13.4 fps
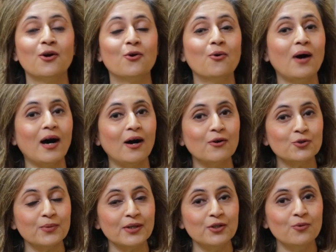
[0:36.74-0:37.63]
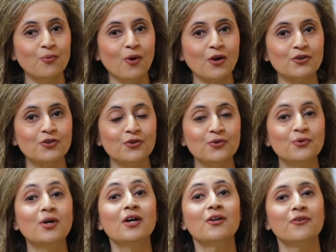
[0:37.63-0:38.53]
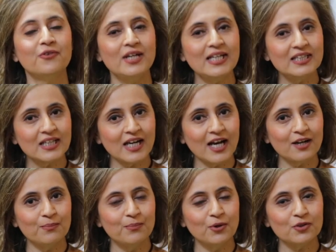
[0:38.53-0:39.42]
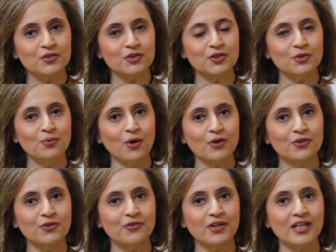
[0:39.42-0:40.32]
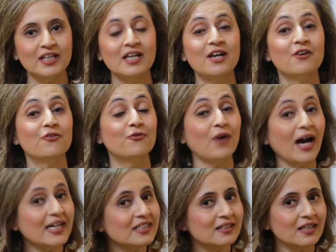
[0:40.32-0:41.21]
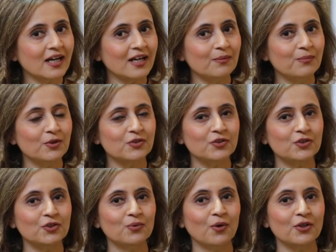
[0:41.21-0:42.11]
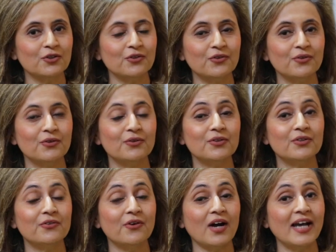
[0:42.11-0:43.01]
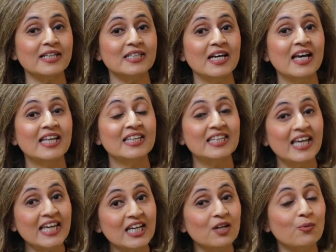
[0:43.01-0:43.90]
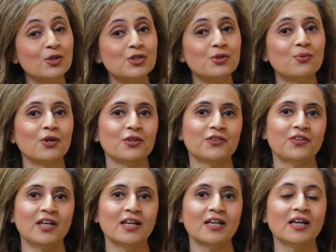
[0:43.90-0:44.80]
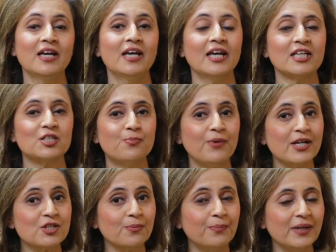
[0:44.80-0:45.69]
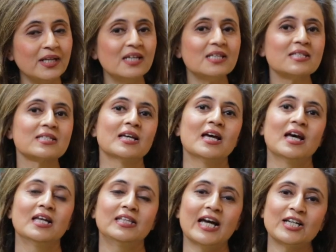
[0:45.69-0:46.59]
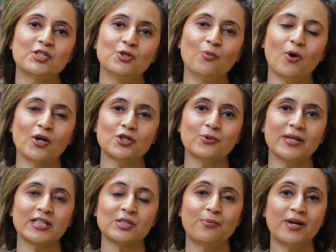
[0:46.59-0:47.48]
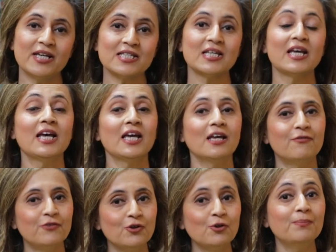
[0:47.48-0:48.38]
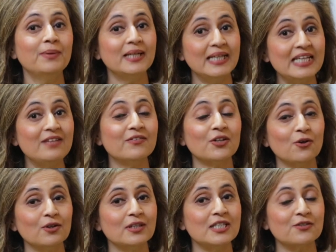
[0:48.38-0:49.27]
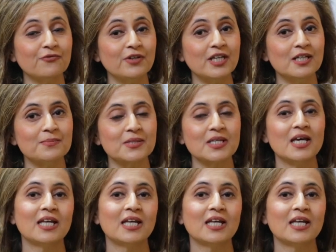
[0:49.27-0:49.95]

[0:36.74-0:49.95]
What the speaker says: go out when you want to, read the kind of books that you want to read, write the kind of books that you want to write, think what you want to think, express opinions that you want to express. If you believe in all these freedoms,